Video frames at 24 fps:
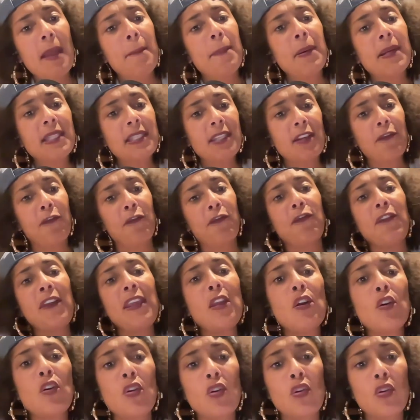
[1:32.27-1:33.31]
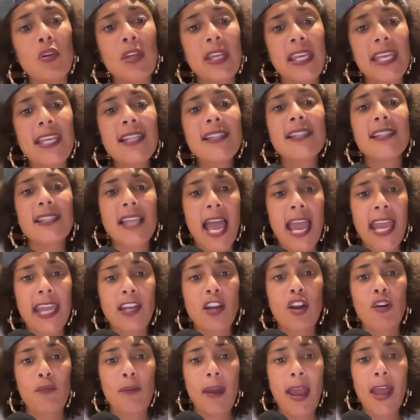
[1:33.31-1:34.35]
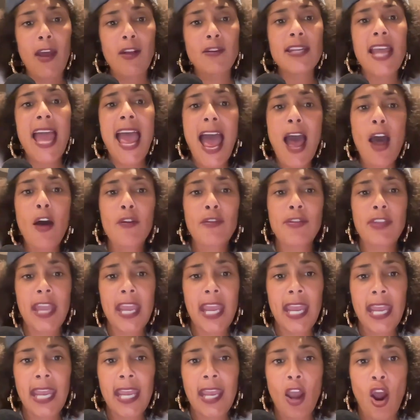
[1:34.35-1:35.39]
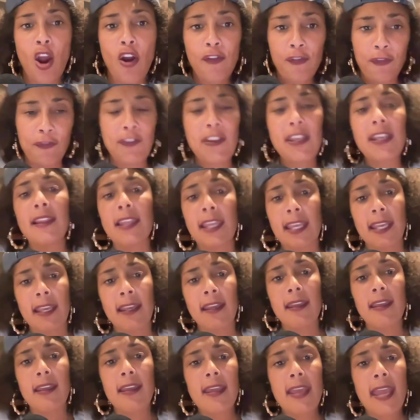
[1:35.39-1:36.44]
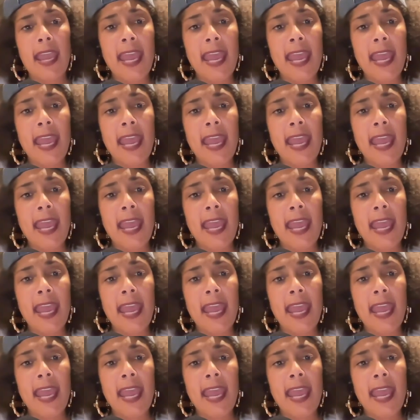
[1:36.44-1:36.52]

but to feel insight around how they are feeling